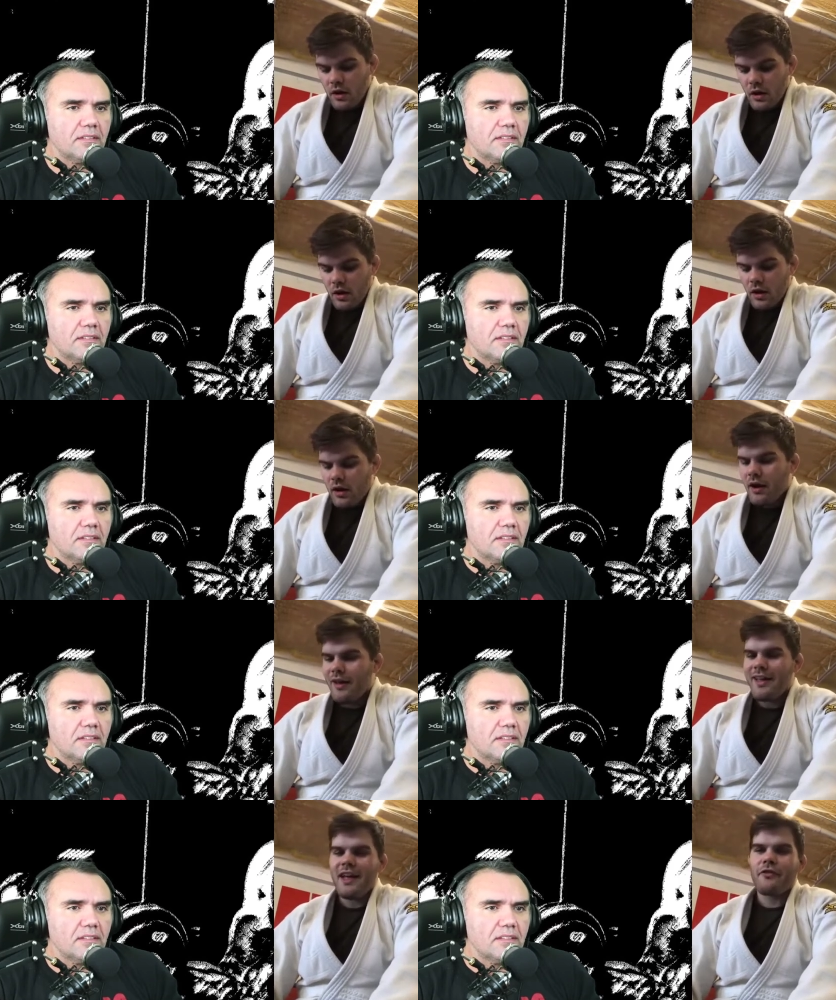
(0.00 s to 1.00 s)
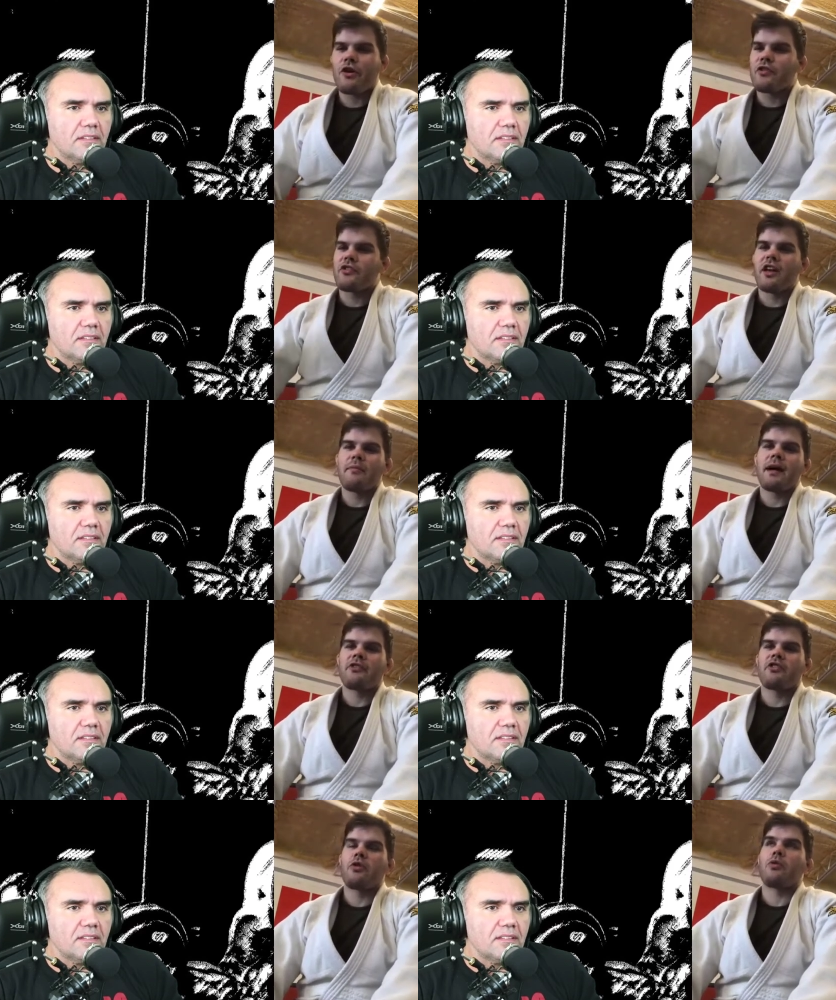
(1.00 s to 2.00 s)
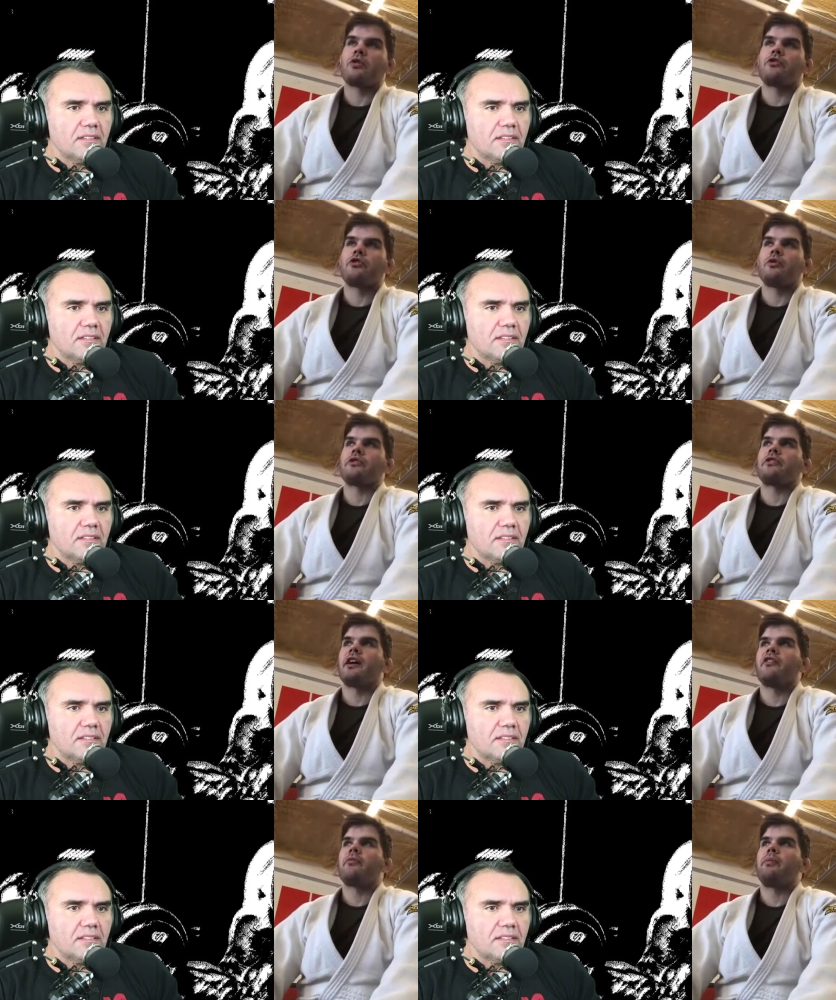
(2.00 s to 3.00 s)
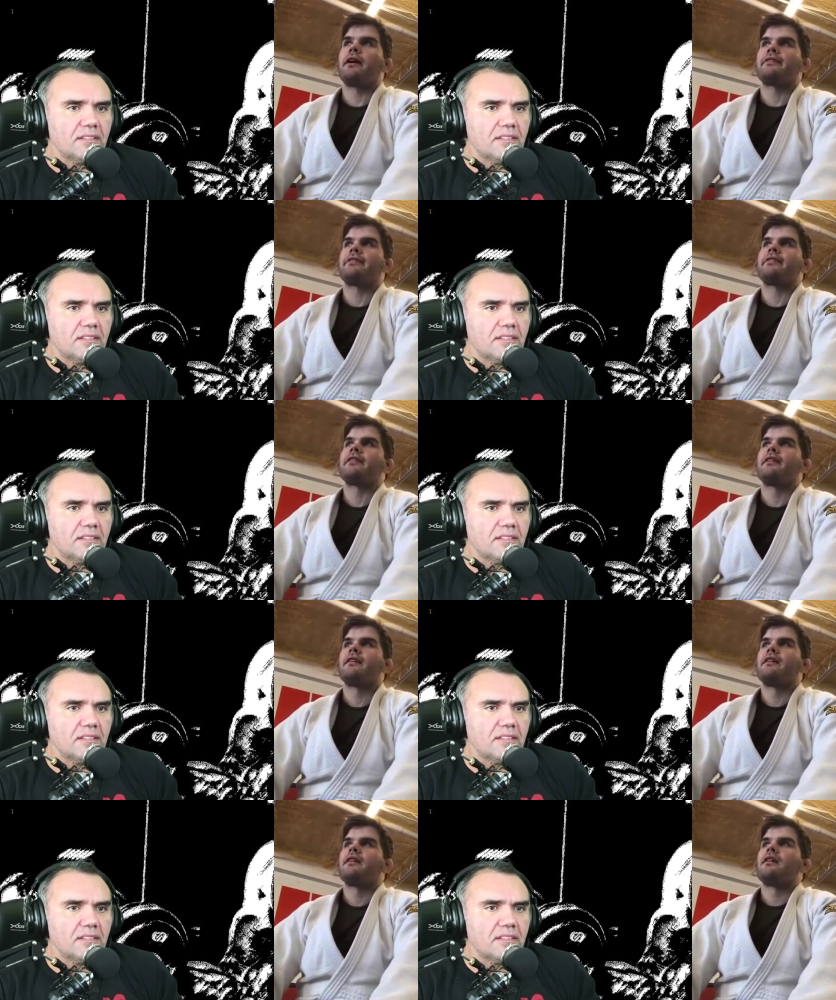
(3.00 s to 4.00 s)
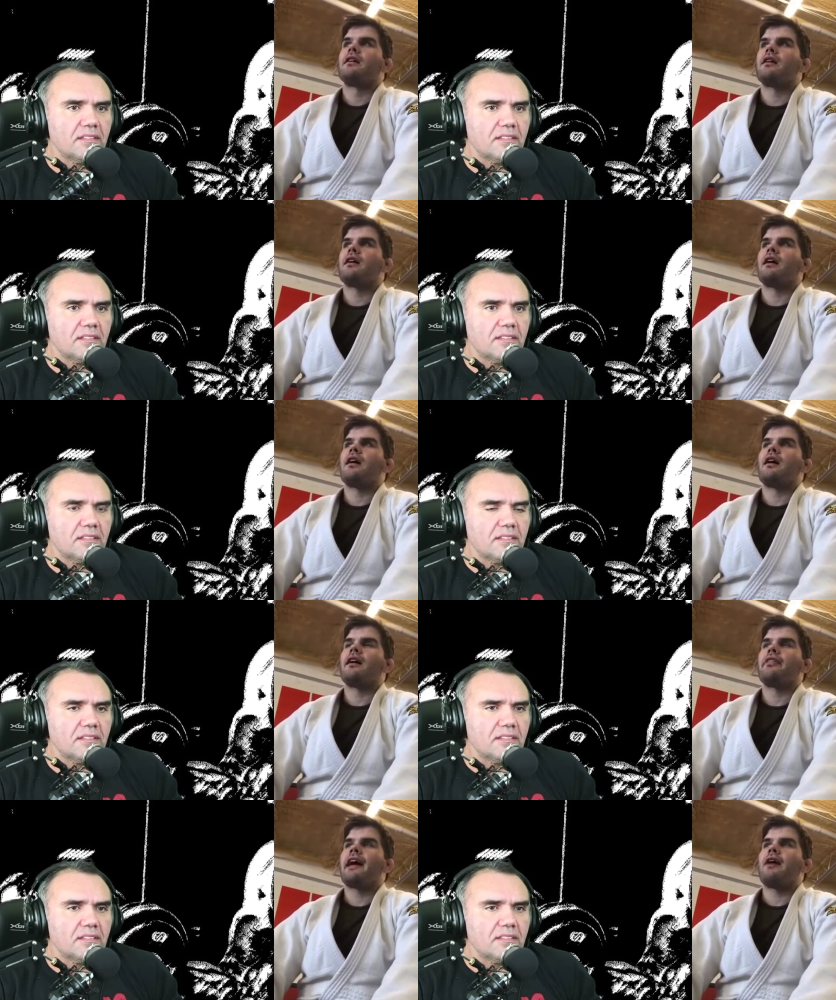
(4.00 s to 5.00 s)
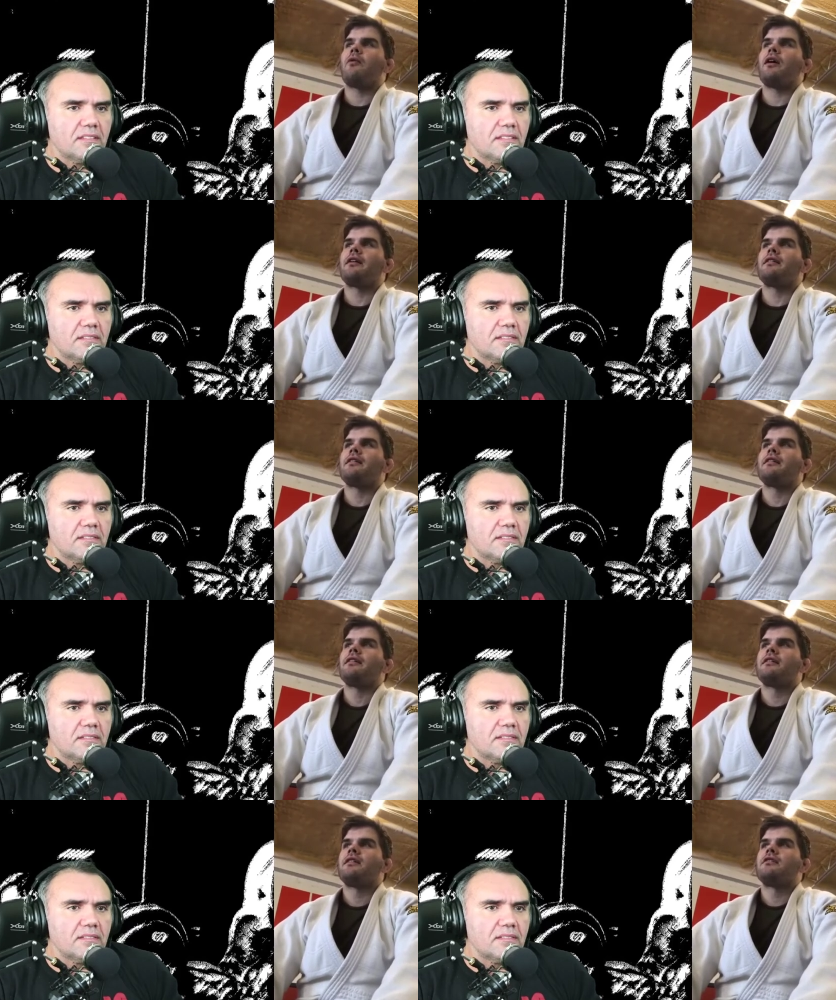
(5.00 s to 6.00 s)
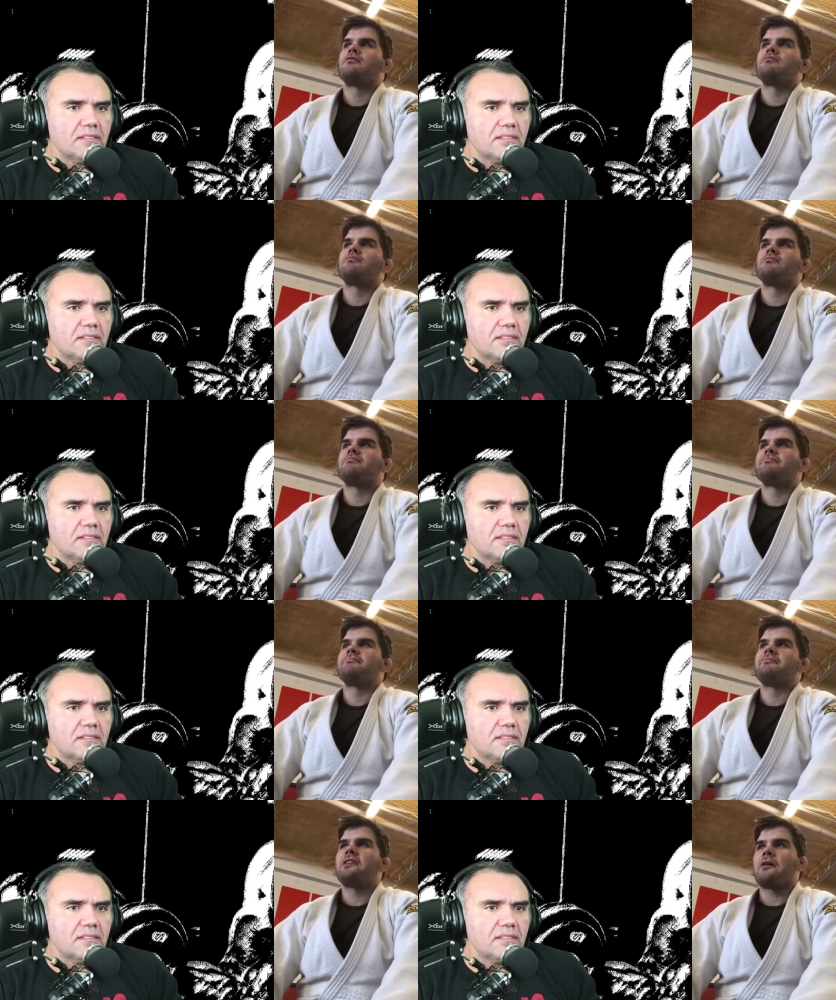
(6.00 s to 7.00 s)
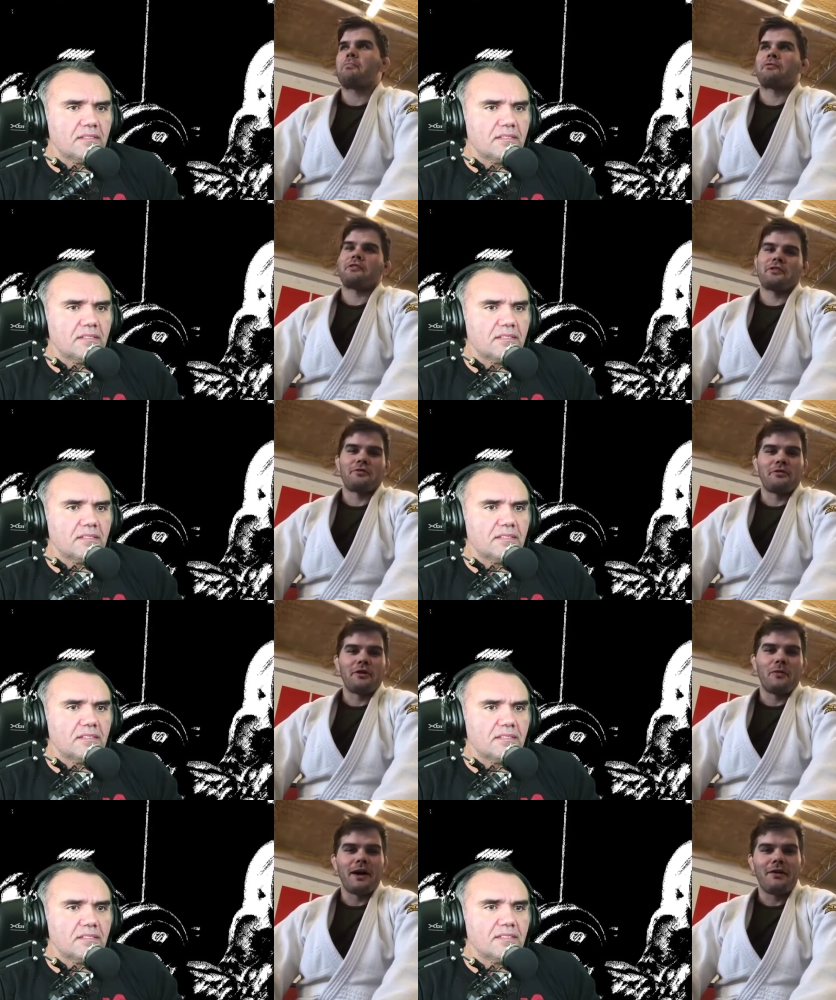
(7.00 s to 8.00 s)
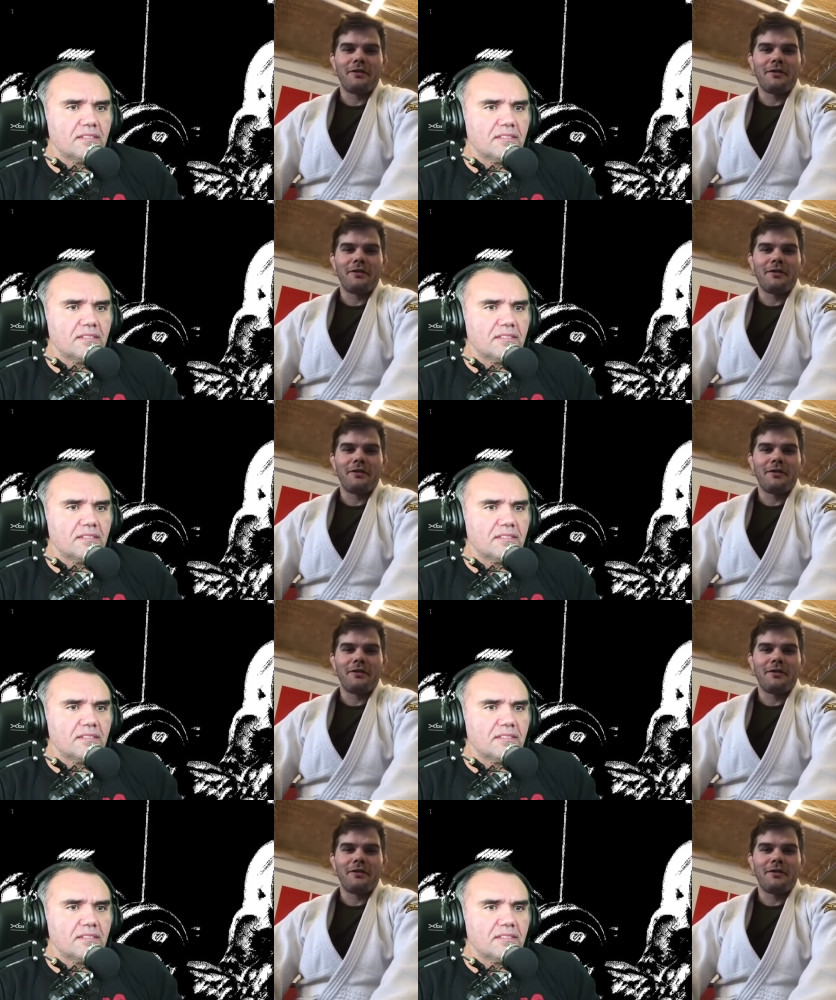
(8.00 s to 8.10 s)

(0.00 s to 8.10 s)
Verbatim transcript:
Speaker 1: Uh, every overtime match on the World Tour is tough, but uh, that one, not particularly well.